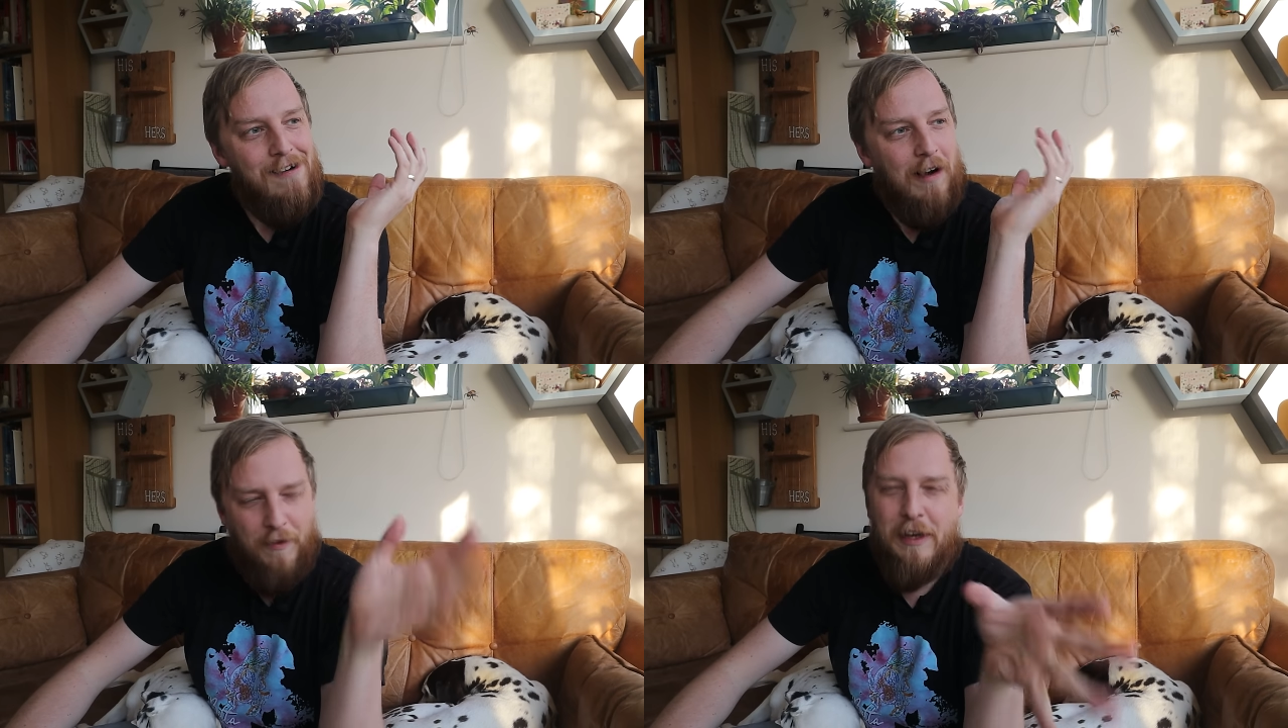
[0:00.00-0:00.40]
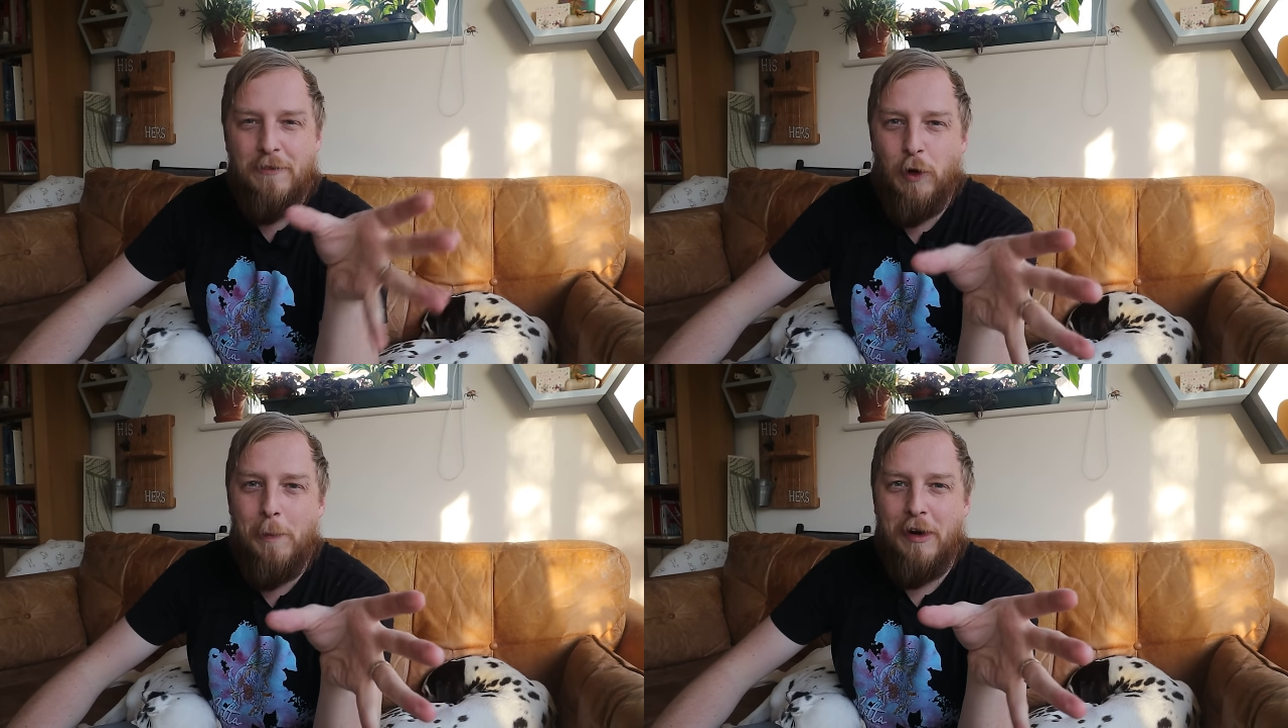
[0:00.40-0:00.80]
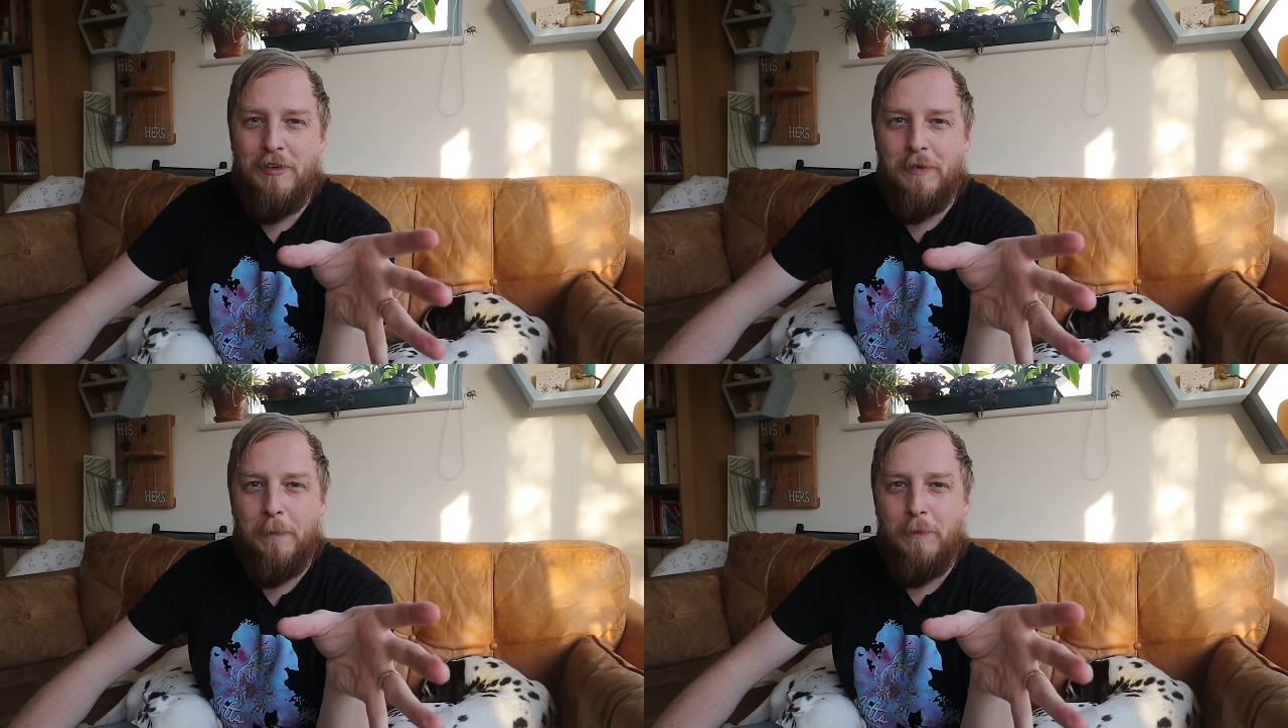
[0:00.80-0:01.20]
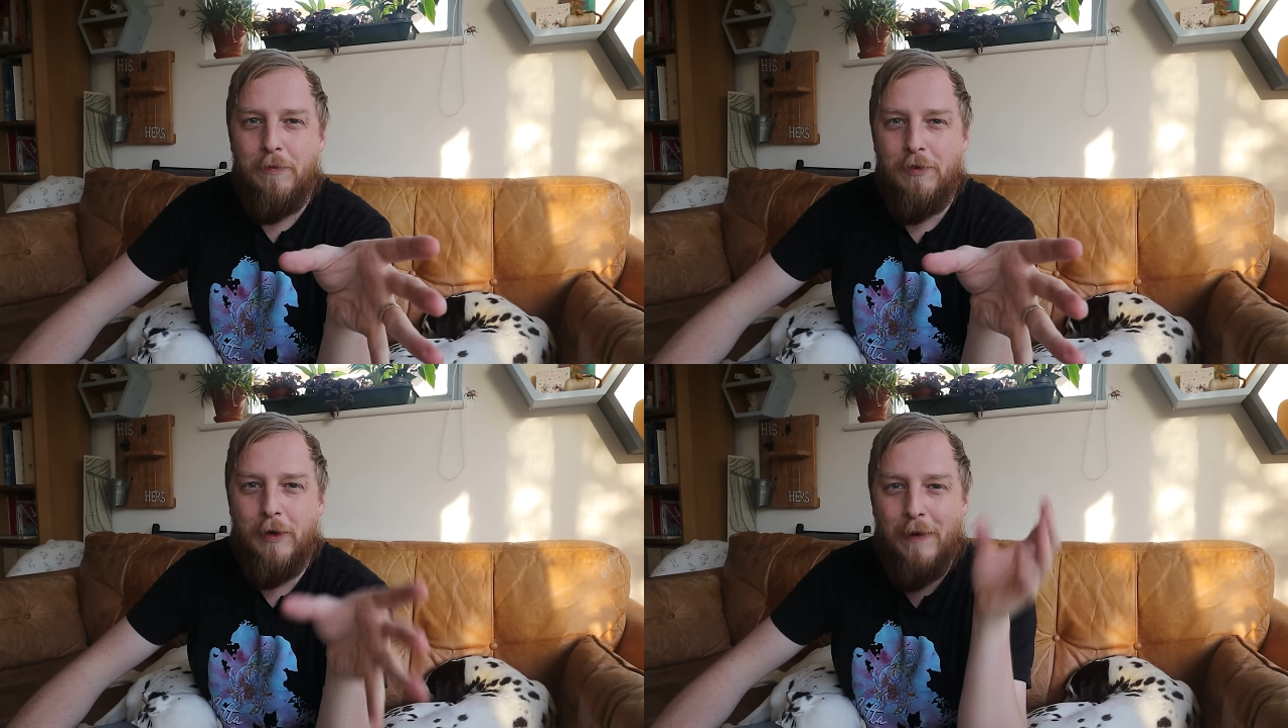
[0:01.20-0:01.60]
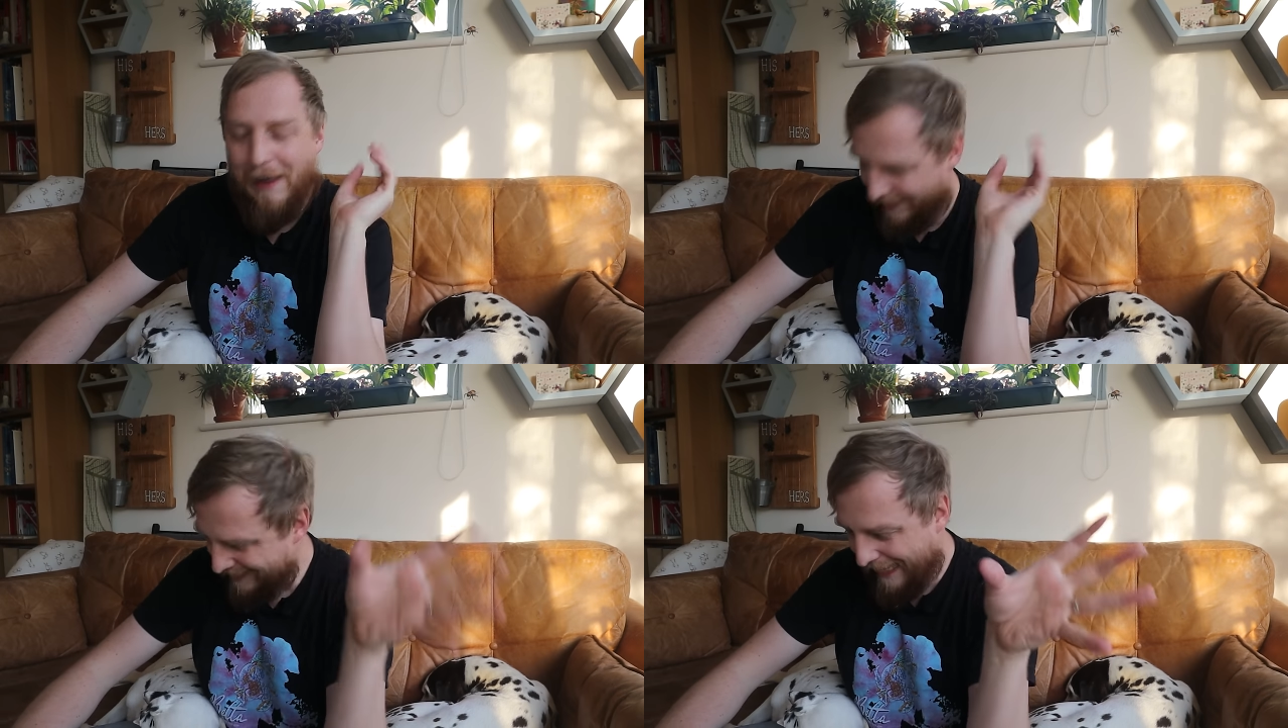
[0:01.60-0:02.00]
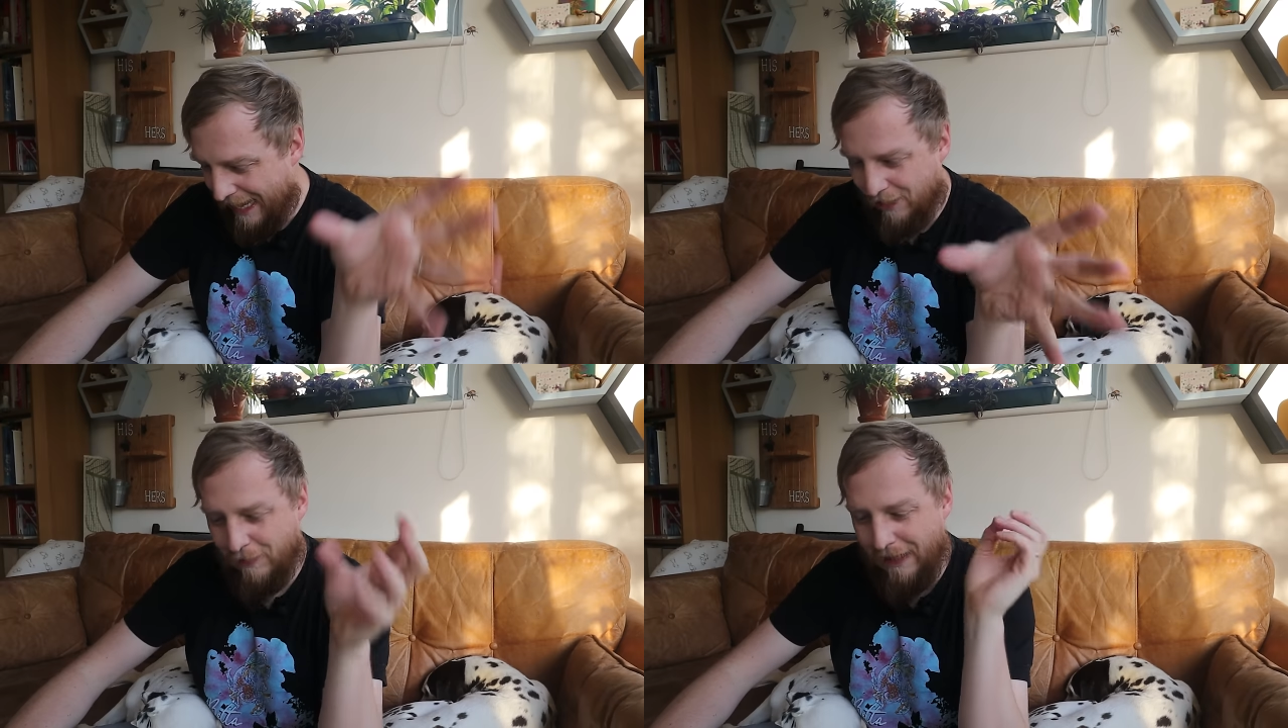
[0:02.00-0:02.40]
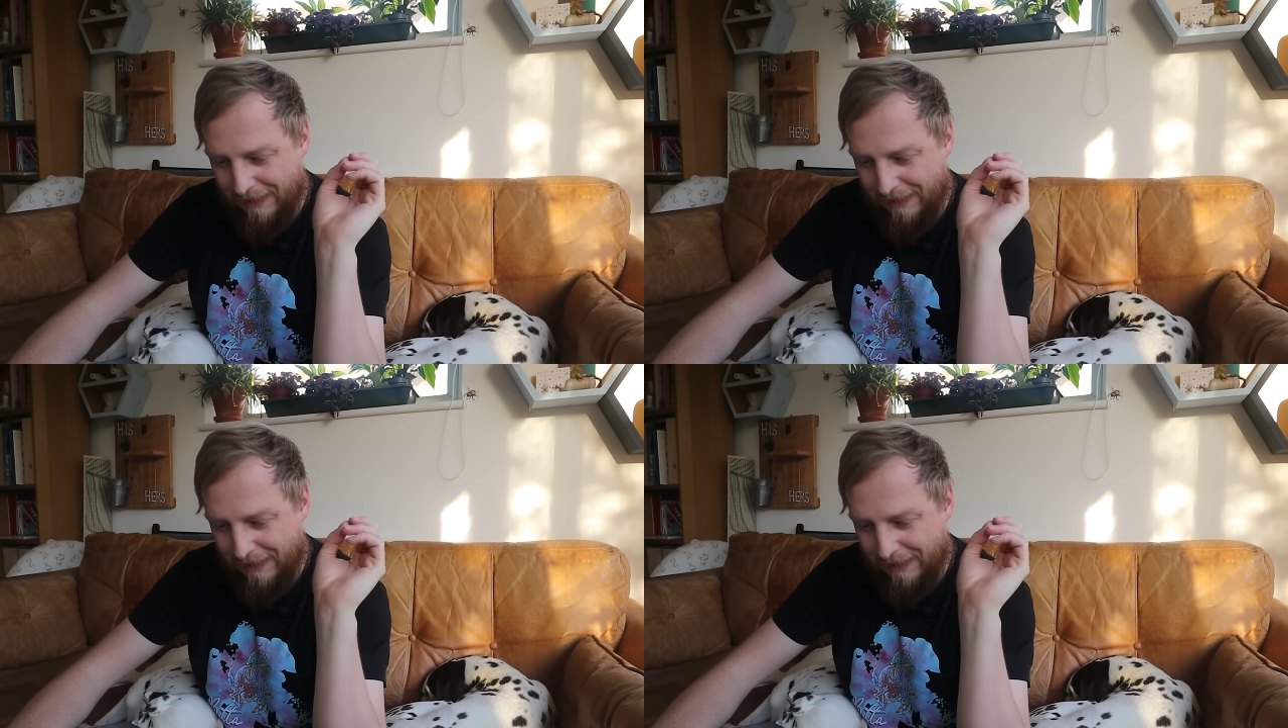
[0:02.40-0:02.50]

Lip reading: I think I've got most of them. So let's get into it.